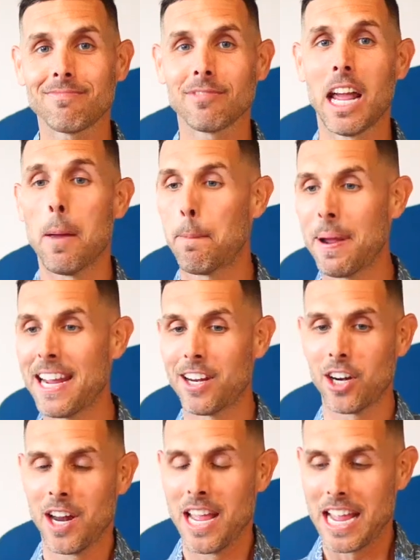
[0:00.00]
And
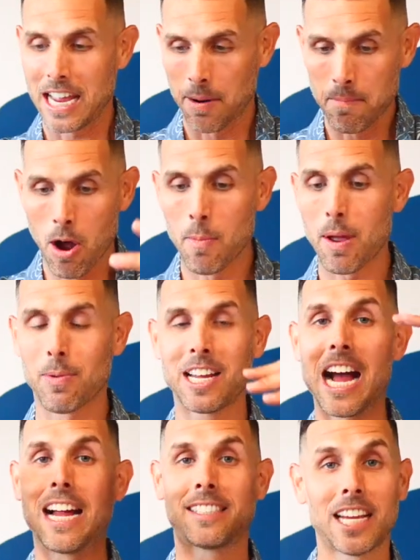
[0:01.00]
Peter, in a moment when
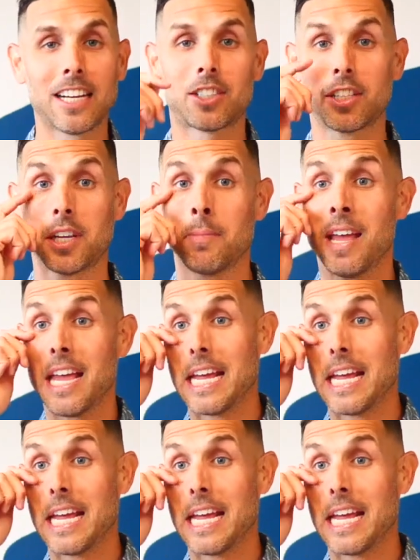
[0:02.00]
God touches him,